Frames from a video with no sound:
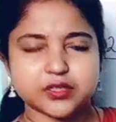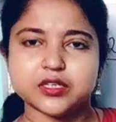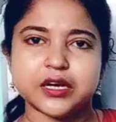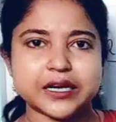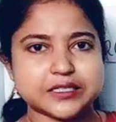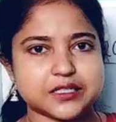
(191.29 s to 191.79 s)

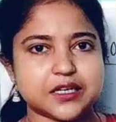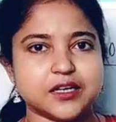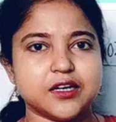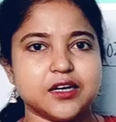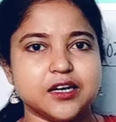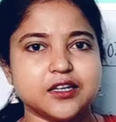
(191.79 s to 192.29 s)
let's
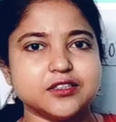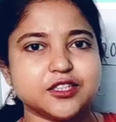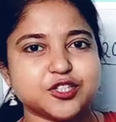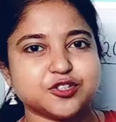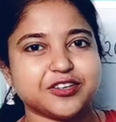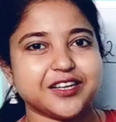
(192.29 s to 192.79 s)
learn the
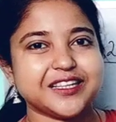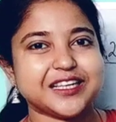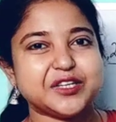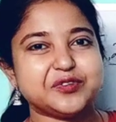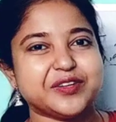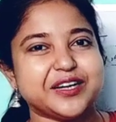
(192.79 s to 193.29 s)
story,
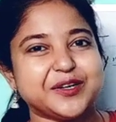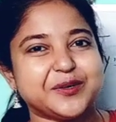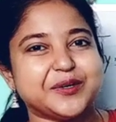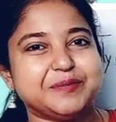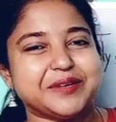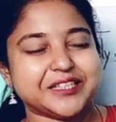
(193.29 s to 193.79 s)
then you will
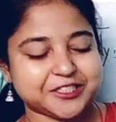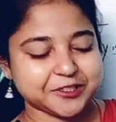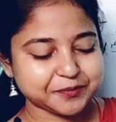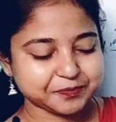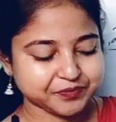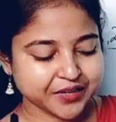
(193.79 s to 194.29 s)
know it better.
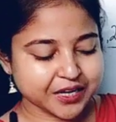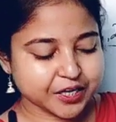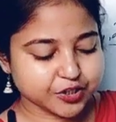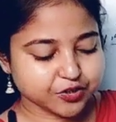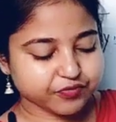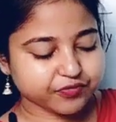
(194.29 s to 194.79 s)

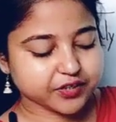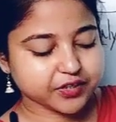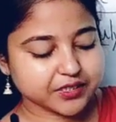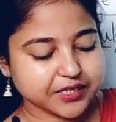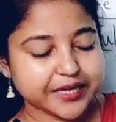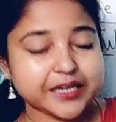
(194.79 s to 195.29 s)
So
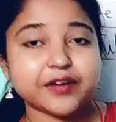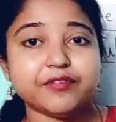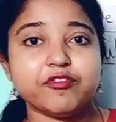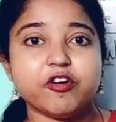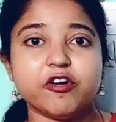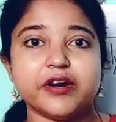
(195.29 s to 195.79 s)
first, in a
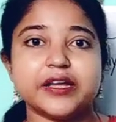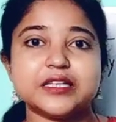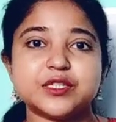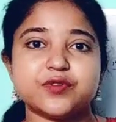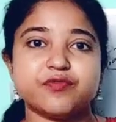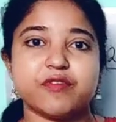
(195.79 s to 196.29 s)

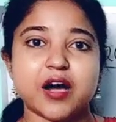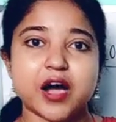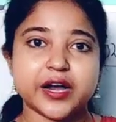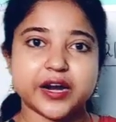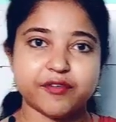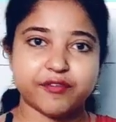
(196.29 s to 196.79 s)
forest
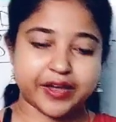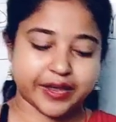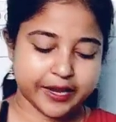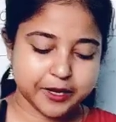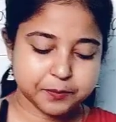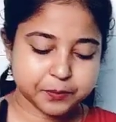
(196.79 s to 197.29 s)
far
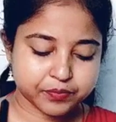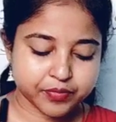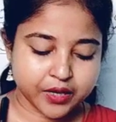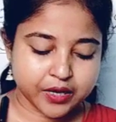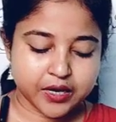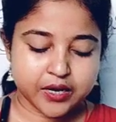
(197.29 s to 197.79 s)
away,
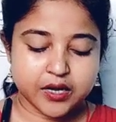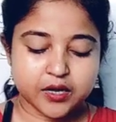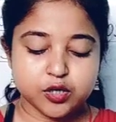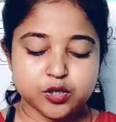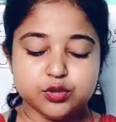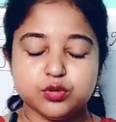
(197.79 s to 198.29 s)

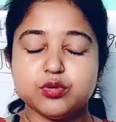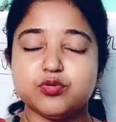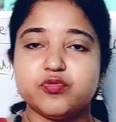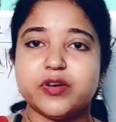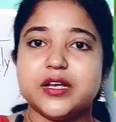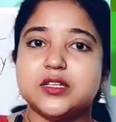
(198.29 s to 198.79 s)
two
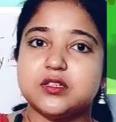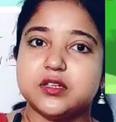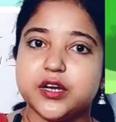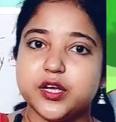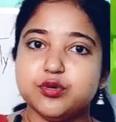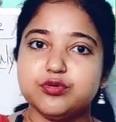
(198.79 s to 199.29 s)
trees
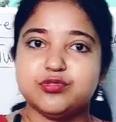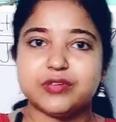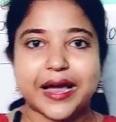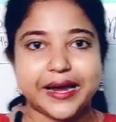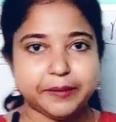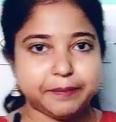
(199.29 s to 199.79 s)
grew
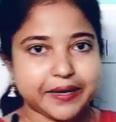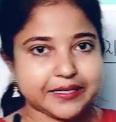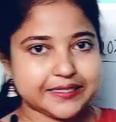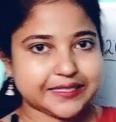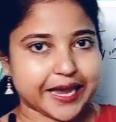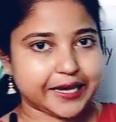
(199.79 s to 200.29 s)
side by
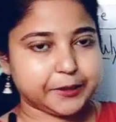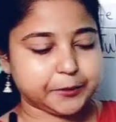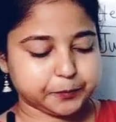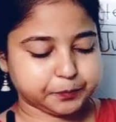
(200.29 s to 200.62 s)
side.